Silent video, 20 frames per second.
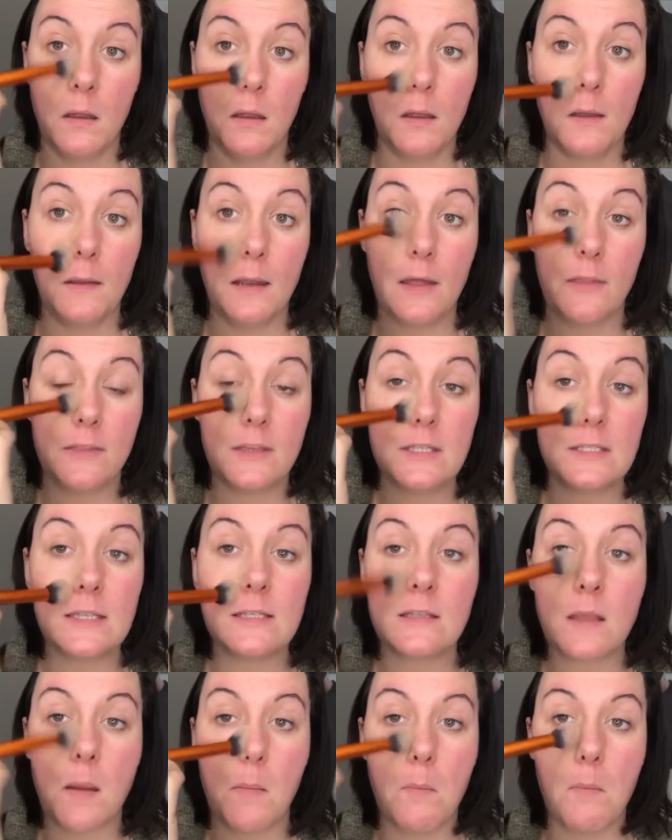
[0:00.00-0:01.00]
Now this is
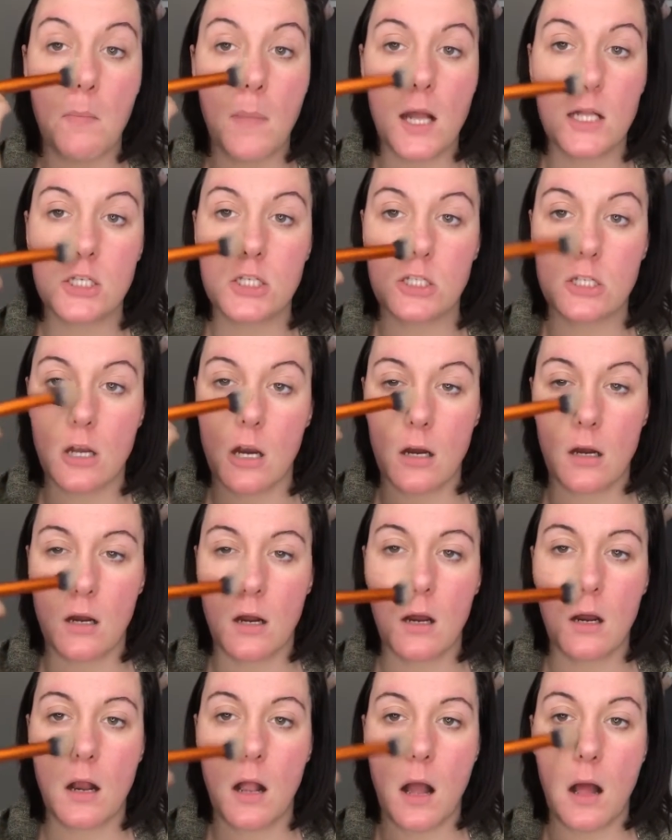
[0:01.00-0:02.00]
a much darker
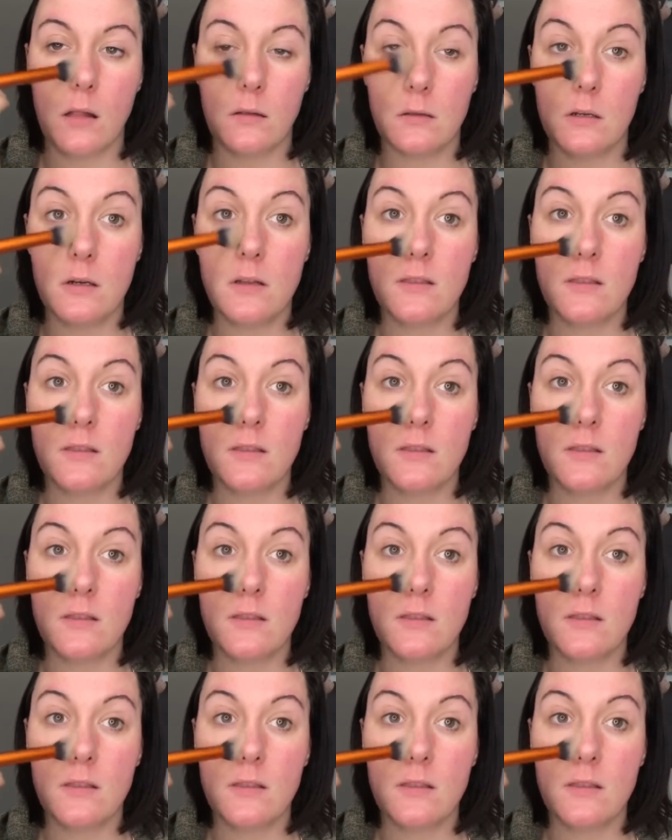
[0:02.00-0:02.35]
color